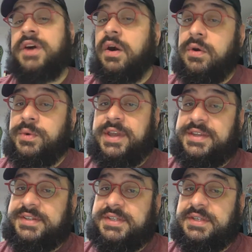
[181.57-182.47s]

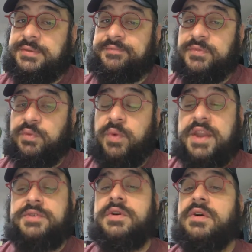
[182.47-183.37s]
always,
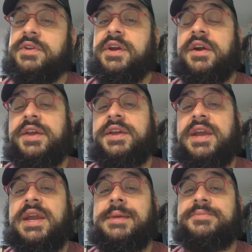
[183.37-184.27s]
when you go into
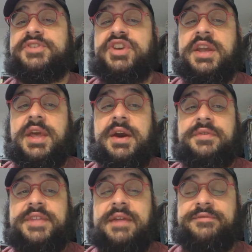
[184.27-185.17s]
Guardian Games, check
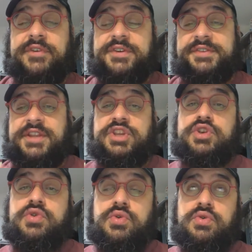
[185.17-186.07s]
out that
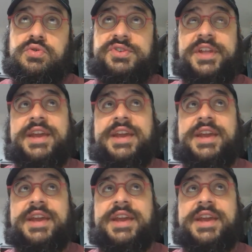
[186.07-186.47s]
huge,